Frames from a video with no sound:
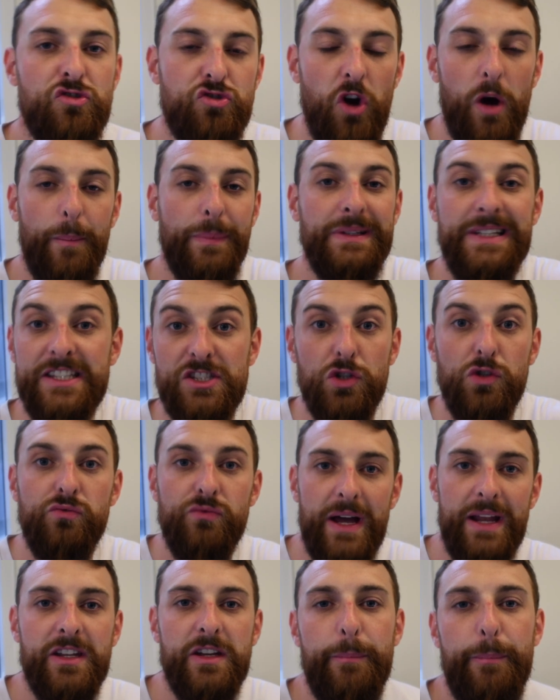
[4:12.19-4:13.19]
drop little
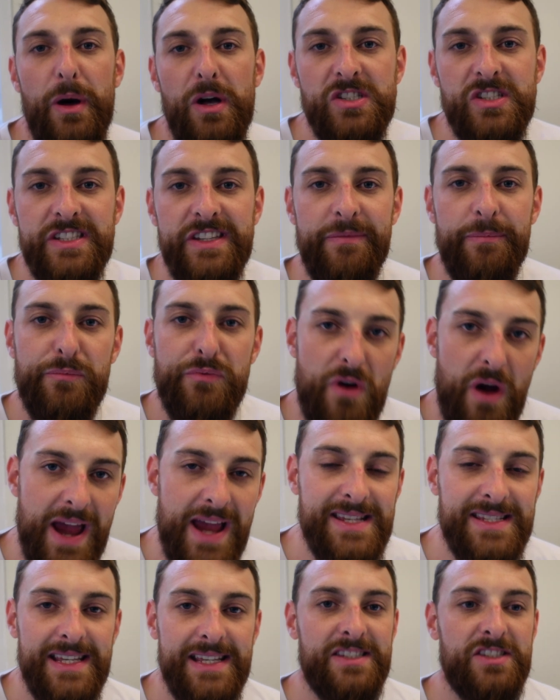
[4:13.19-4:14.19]
random positive
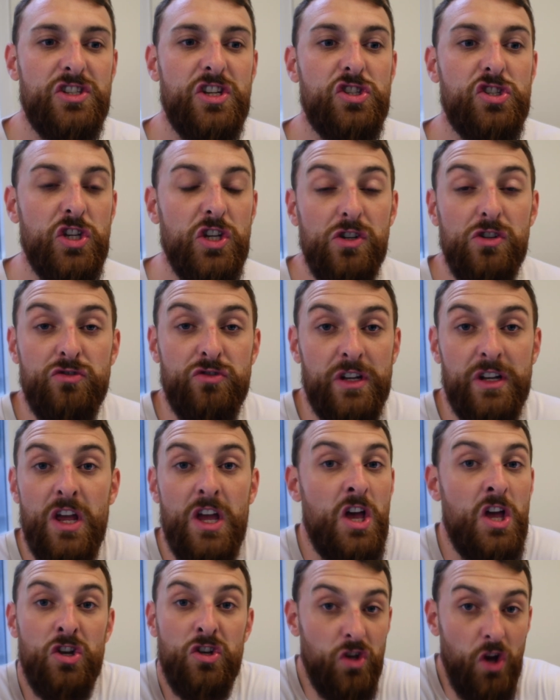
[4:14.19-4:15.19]
praises to children,
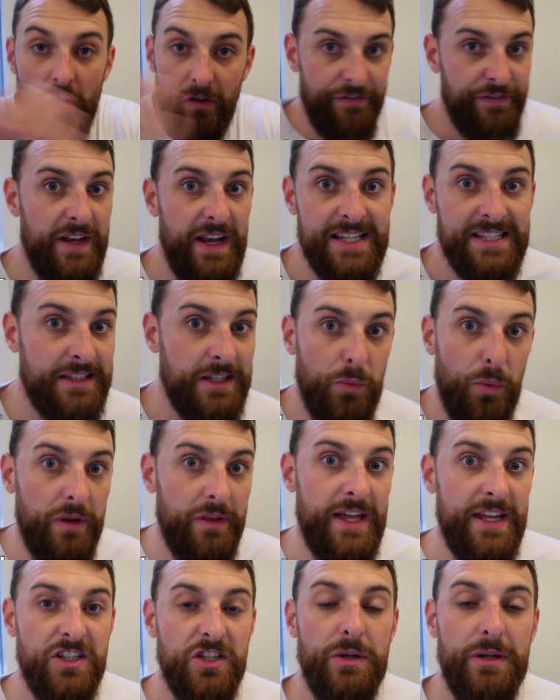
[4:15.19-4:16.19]
not for necessarily
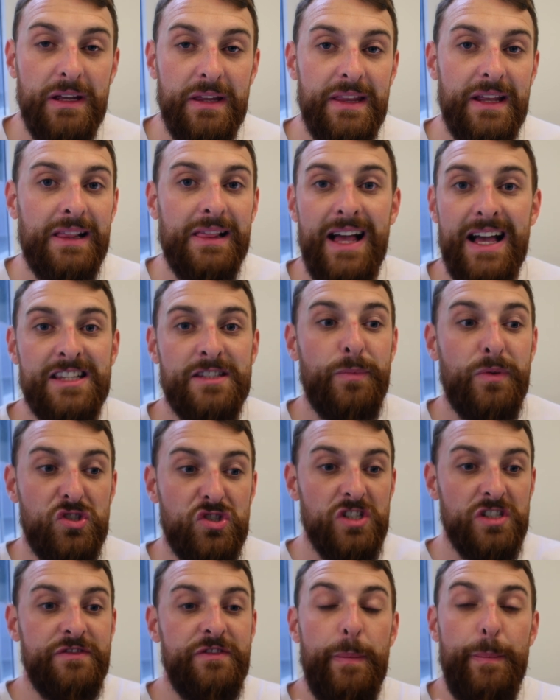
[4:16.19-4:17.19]
what they're doing in the class, but
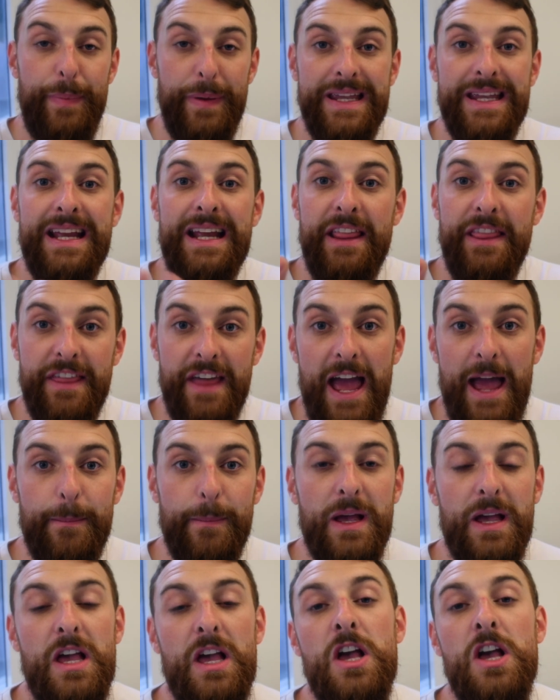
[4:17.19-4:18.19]
just for being
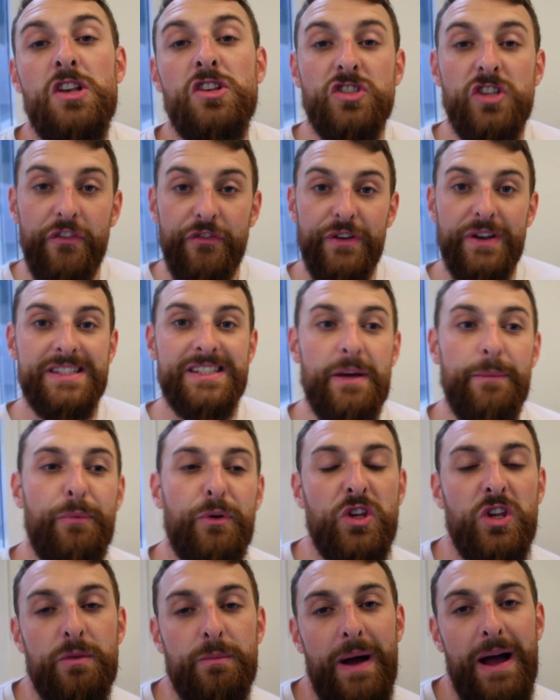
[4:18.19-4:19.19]
them. So for
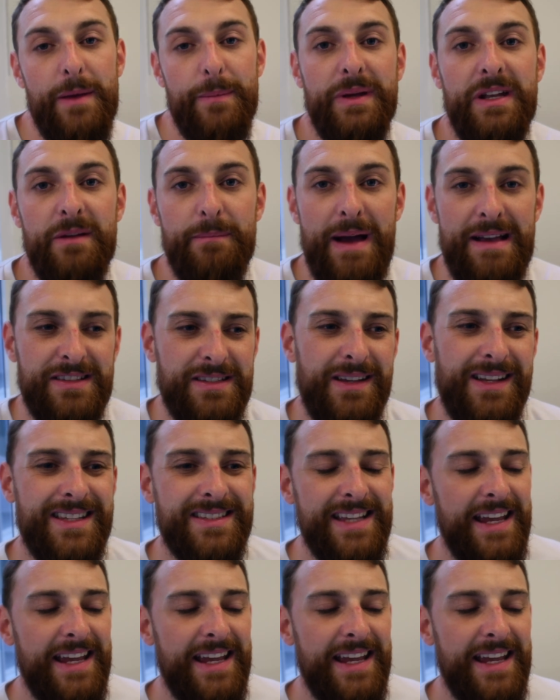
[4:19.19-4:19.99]
example, you might be in a maths lesson